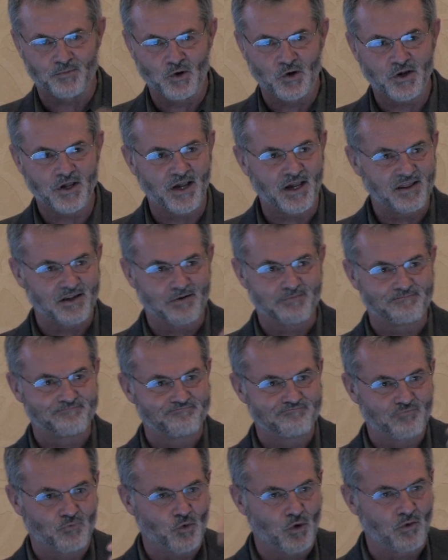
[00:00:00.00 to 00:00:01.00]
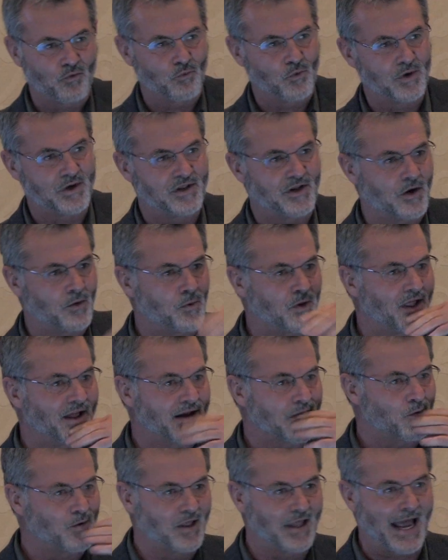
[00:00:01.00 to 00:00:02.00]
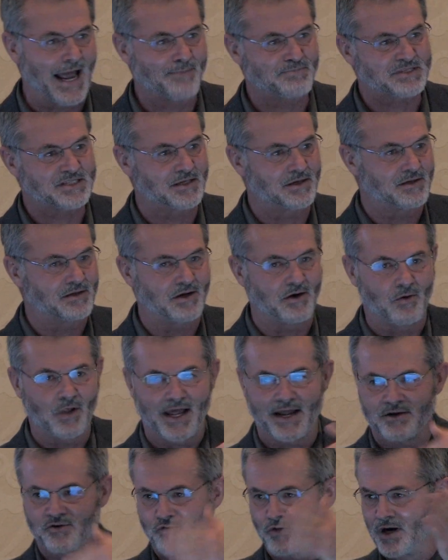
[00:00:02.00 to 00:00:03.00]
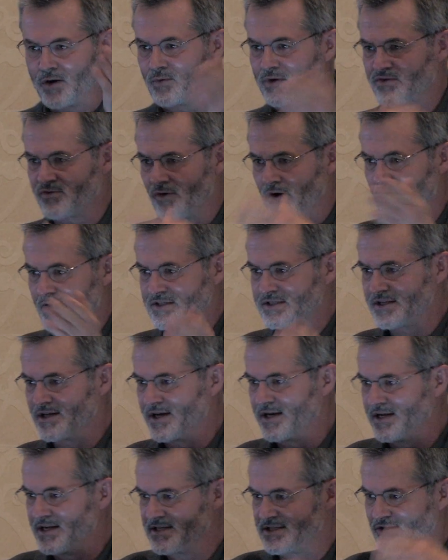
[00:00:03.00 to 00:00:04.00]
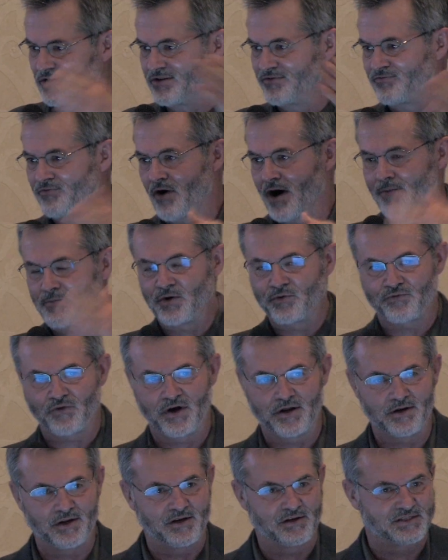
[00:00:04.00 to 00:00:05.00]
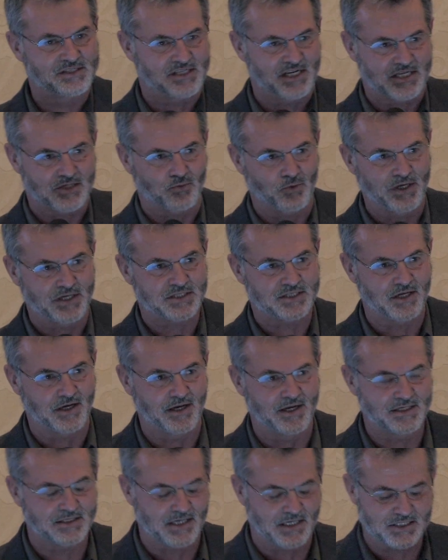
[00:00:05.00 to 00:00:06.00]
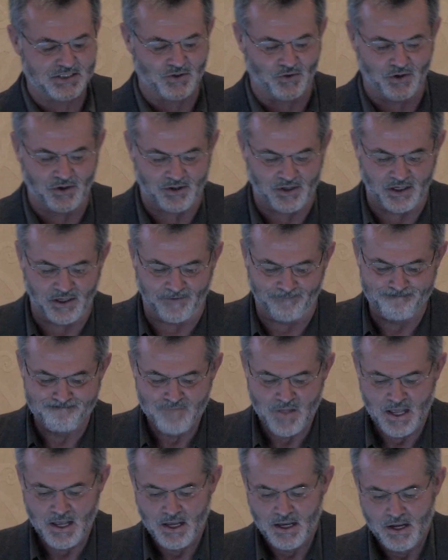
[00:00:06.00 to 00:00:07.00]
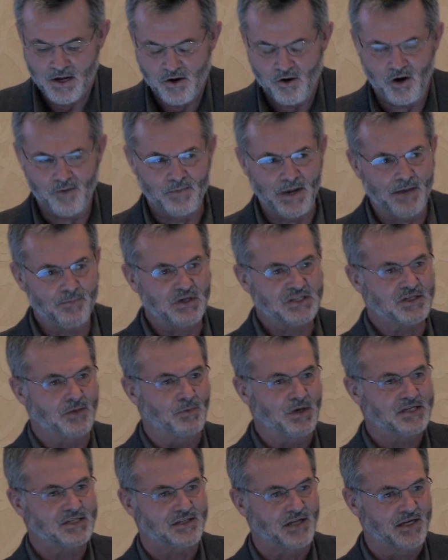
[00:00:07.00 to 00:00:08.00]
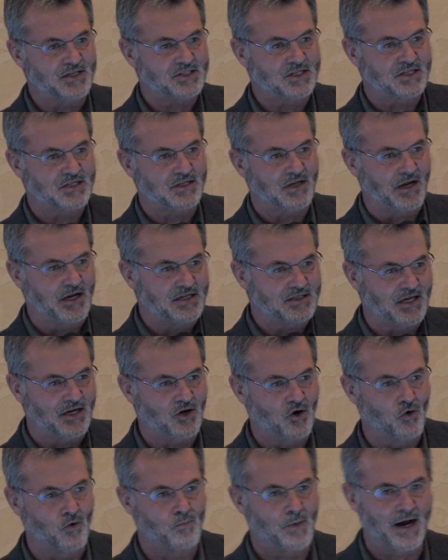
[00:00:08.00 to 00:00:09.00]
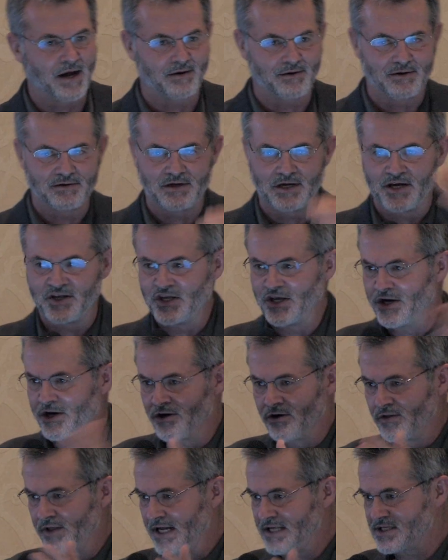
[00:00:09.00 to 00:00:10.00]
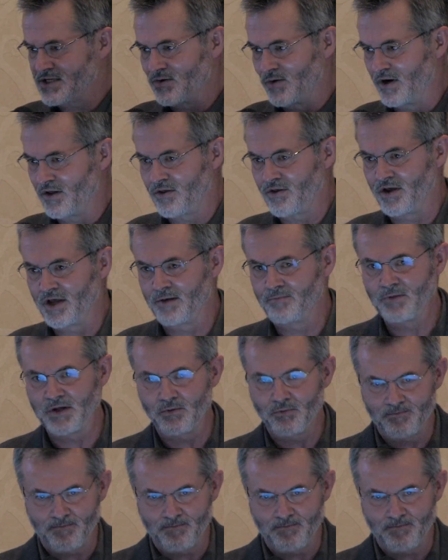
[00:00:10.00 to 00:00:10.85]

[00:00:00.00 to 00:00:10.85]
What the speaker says: okay? And there were like drug withdrawal studies or pharma-funded 6-week studies, that sort of thing. Or maybe some extension studies that go about a year, that sort of thing. But